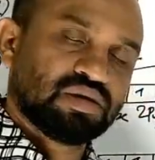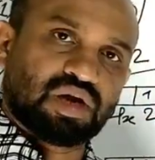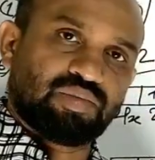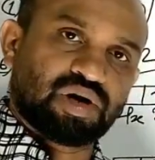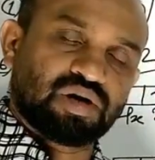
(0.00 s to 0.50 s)

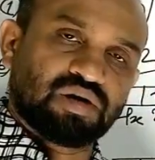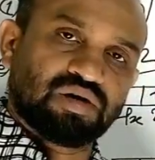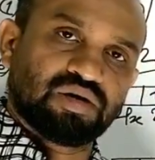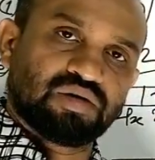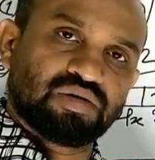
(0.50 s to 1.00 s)
among
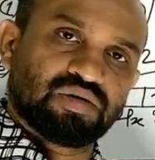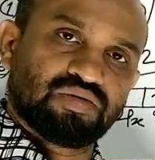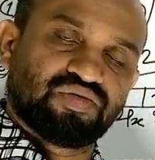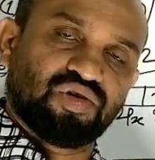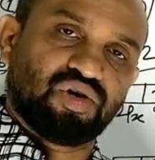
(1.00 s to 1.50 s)

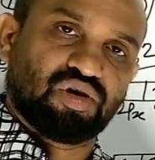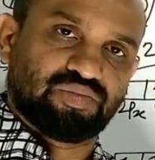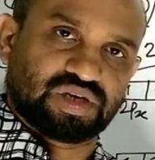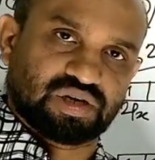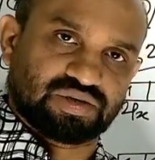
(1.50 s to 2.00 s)
four
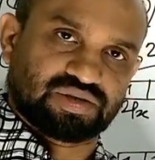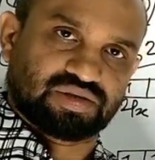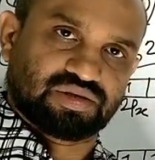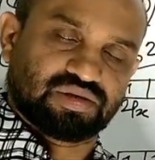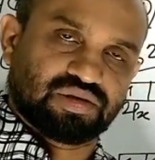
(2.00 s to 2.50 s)

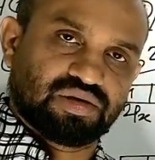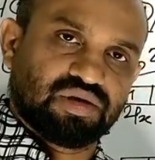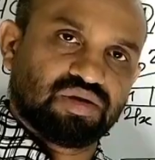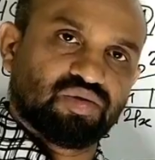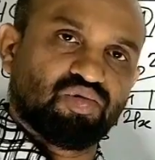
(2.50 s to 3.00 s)
orbitals,
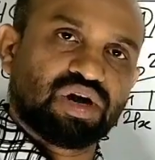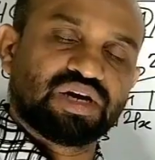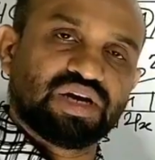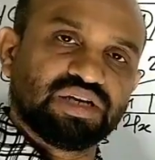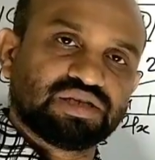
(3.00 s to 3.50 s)

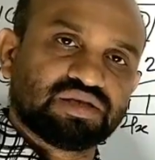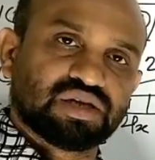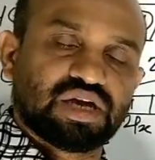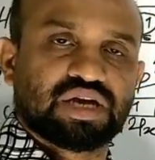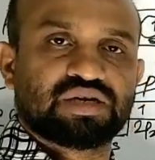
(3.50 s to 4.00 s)
1s
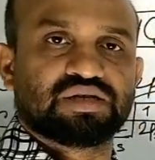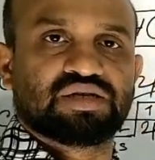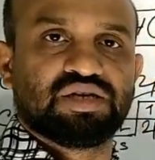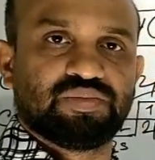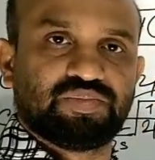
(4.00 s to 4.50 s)
and
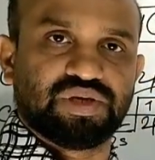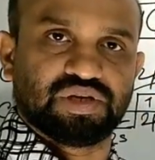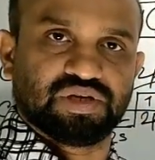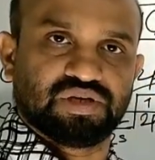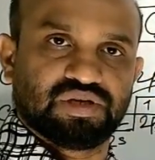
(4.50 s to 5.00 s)

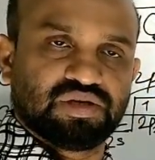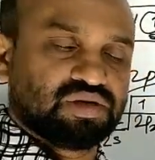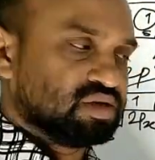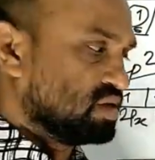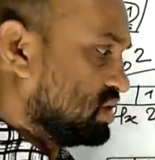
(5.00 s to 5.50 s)
3p.
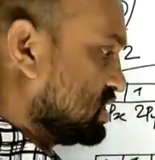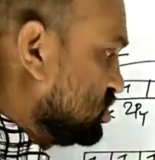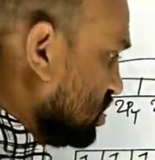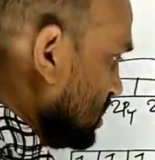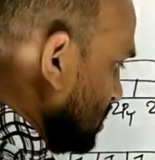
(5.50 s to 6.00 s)
That
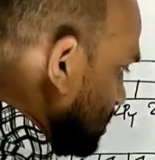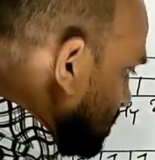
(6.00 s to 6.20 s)
is why